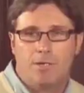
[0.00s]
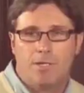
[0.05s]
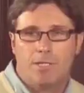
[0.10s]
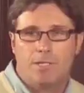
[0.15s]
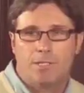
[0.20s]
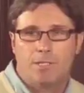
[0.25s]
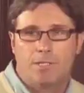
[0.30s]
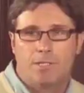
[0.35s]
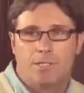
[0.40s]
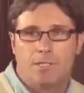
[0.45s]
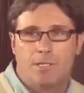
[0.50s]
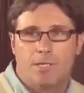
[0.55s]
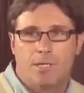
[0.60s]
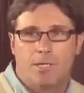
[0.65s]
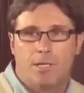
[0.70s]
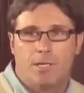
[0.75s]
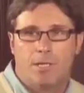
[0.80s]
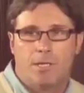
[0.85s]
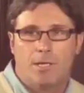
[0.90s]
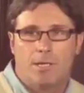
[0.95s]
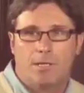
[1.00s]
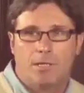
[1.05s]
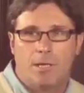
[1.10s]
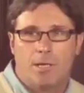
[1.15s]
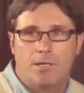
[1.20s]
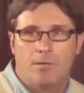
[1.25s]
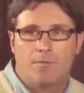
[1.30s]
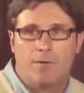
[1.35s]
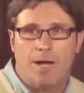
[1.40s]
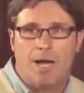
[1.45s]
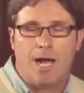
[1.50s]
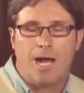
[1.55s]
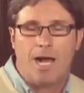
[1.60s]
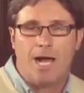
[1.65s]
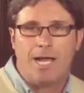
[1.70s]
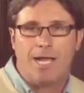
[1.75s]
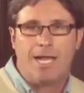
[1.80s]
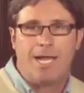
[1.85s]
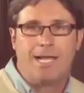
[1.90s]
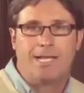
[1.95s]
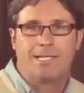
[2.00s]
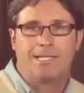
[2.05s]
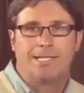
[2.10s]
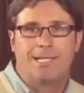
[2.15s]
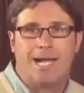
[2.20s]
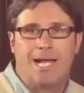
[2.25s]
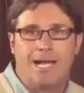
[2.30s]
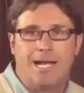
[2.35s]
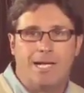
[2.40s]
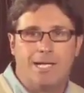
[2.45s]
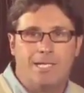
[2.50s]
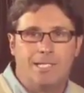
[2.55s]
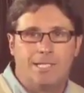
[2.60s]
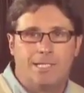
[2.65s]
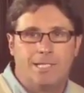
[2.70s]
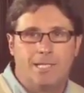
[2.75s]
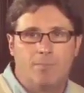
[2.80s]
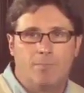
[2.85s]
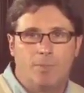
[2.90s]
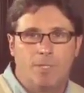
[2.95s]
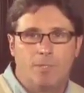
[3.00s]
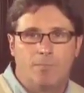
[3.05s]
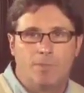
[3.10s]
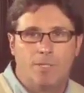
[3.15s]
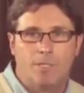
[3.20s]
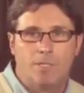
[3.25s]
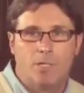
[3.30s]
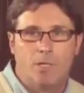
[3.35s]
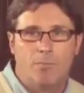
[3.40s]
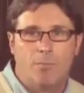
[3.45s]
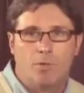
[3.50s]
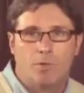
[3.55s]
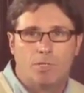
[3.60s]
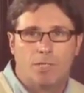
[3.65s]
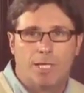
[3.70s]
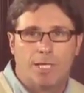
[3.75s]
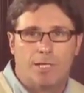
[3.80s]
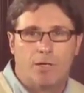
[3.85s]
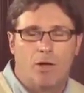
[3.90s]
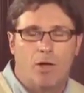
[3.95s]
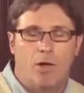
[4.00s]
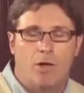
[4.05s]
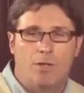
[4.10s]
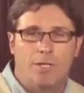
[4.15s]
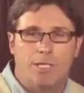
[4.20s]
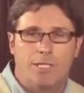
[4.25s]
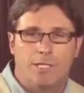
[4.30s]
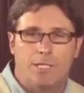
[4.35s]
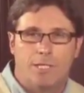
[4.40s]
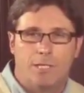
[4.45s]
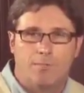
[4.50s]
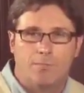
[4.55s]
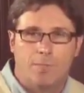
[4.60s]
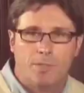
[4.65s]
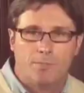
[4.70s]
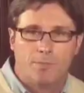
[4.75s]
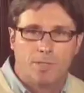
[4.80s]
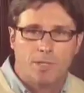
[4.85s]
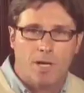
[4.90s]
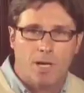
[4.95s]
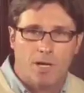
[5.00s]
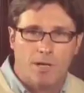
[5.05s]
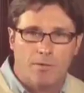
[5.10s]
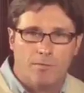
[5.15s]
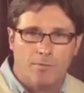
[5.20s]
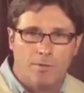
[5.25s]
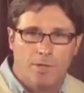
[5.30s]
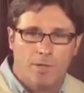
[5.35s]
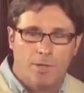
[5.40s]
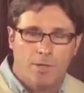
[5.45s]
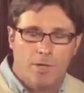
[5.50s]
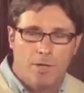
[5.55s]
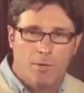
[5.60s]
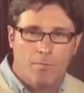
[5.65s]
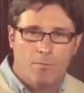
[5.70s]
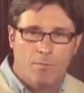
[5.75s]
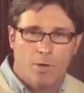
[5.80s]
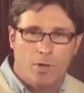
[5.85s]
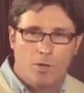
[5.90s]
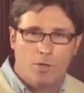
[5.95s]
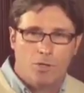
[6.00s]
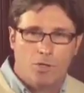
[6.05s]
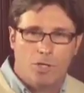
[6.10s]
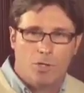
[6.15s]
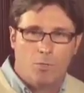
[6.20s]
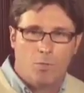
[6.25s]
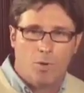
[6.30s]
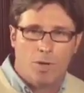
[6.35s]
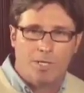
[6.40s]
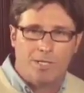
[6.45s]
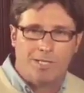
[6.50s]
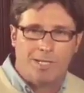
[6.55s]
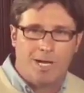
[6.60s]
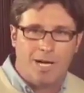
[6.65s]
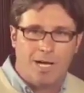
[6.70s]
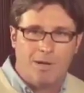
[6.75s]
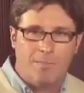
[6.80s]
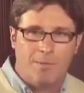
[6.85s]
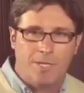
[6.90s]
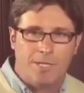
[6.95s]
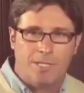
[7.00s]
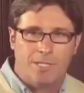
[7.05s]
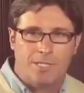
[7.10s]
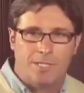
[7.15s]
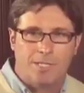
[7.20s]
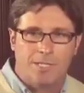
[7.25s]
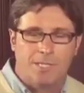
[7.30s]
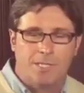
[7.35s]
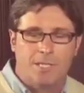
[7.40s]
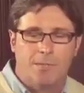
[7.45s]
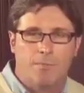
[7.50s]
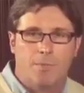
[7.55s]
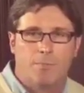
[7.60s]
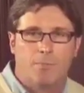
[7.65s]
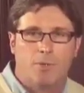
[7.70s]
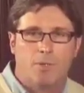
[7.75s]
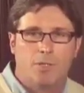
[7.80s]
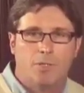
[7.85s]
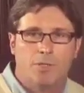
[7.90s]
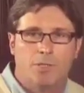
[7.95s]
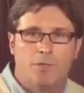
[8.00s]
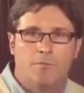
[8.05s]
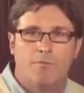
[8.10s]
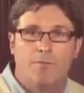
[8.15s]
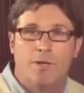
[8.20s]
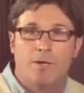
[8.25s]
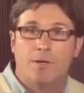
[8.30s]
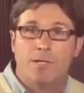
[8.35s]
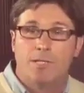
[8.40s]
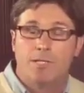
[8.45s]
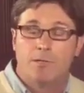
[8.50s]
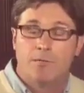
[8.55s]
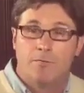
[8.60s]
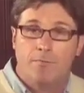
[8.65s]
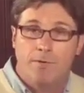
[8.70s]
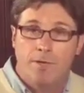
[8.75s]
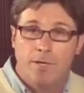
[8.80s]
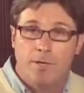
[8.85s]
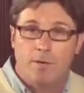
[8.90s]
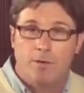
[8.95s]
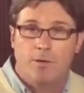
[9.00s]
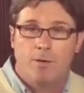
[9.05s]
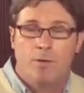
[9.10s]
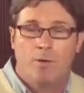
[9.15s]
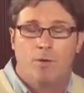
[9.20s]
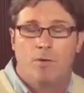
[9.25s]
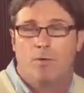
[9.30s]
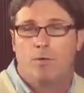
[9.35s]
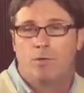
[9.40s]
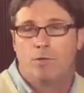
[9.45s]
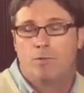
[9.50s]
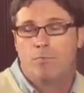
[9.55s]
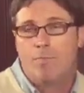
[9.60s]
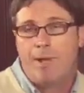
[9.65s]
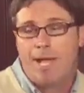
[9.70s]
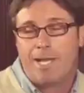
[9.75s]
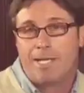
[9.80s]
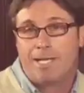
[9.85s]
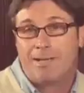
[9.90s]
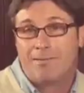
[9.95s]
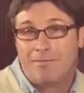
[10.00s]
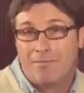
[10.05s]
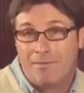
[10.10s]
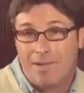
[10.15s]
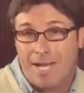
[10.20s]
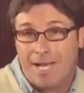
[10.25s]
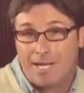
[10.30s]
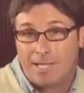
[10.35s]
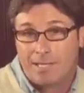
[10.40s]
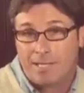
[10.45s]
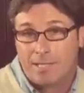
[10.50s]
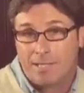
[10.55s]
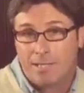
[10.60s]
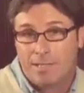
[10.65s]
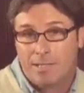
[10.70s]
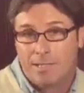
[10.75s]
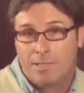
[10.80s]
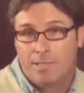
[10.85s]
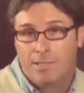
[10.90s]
or this kind of high anxiety symptoms, it's almost like all these symptoms kind of merge at one time in the system and produce a very severe or dramatic effect.